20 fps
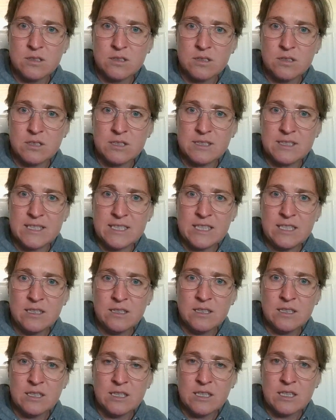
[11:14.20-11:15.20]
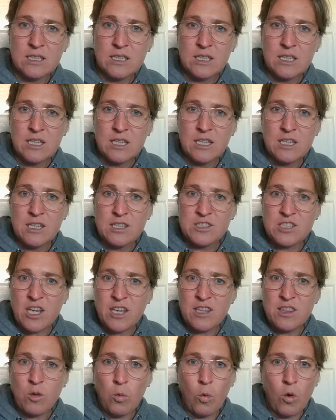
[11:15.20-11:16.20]
You see?
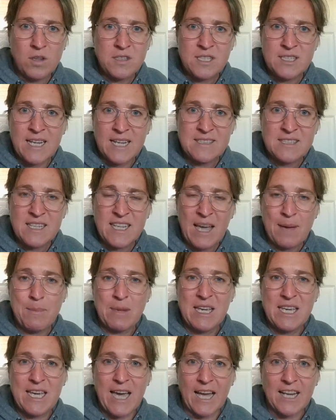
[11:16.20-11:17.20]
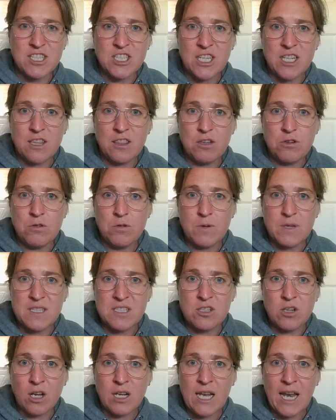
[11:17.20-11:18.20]
So the water doesn't come gushing through.
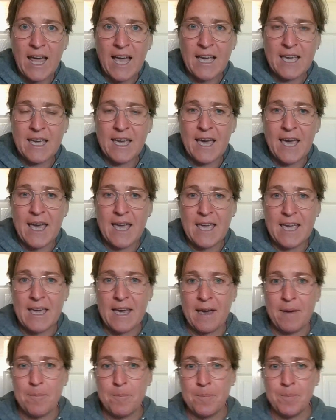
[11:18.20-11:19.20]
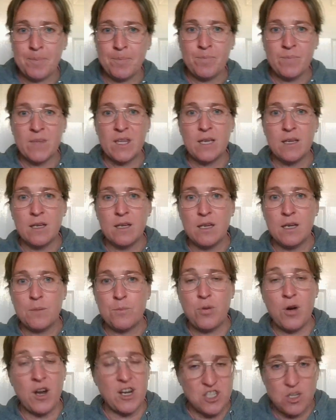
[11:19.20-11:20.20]
It's not like a
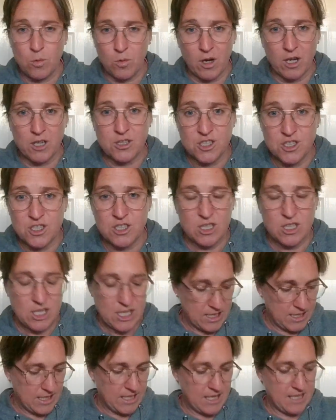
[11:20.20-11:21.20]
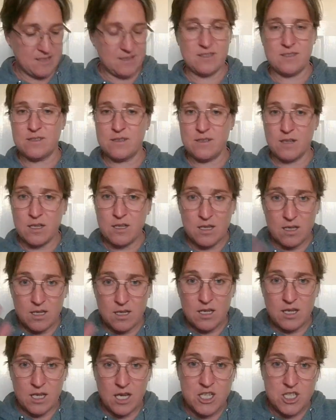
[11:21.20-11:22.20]
pressure wash. It's
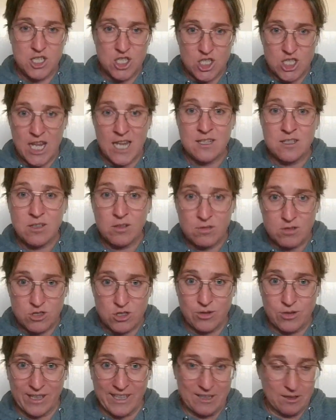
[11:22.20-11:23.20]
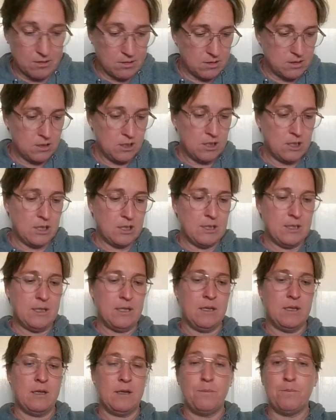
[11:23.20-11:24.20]
a gentle trickle.
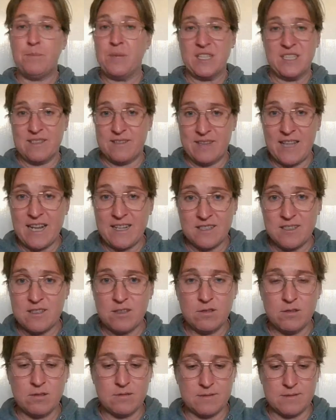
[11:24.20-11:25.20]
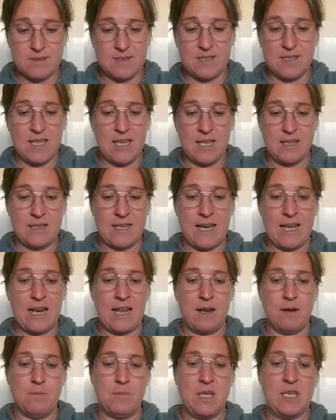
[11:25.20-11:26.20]
But that still scared the hell
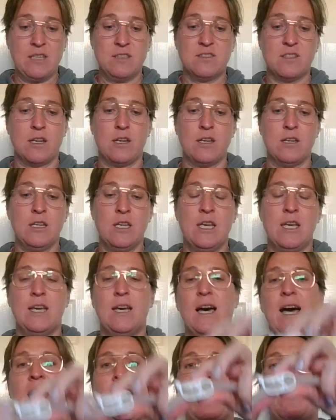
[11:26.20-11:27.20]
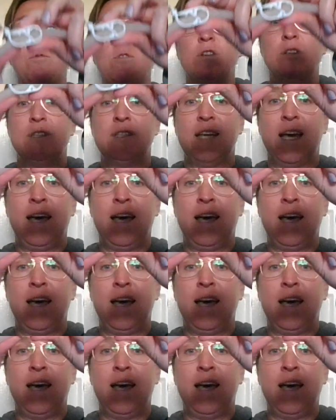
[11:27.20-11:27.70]
out of me. So I would,